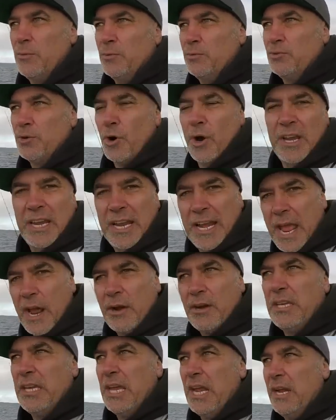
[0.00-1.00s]
we'll try and get
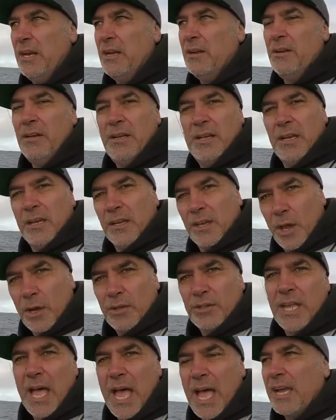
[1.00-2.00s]
out again,
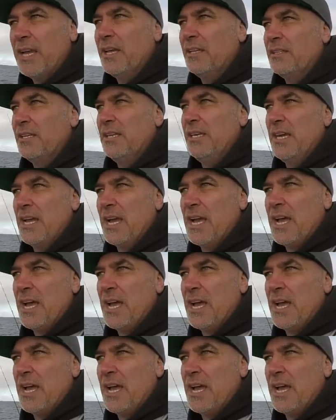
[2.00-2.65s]
go target the